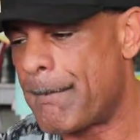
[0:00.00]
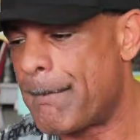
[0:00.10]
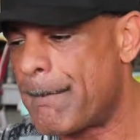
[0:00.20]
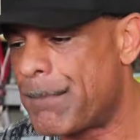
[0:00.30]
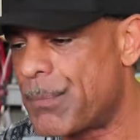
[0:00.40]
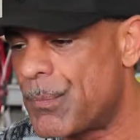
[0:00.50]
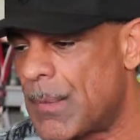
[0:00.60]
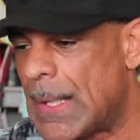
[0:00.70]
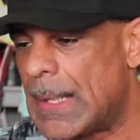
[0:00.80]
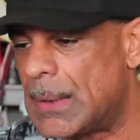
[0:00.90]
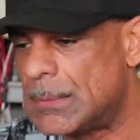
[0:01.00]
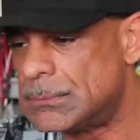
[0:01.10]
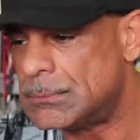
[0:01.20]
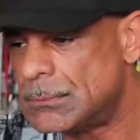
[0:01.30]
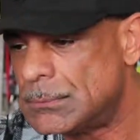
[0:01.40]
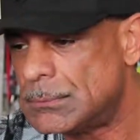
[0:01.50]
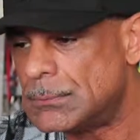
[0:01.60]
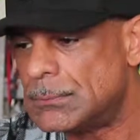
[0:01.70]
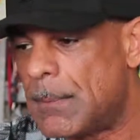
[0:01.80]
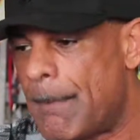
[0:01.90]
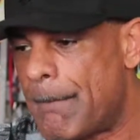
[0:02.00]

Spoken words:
or alcohol and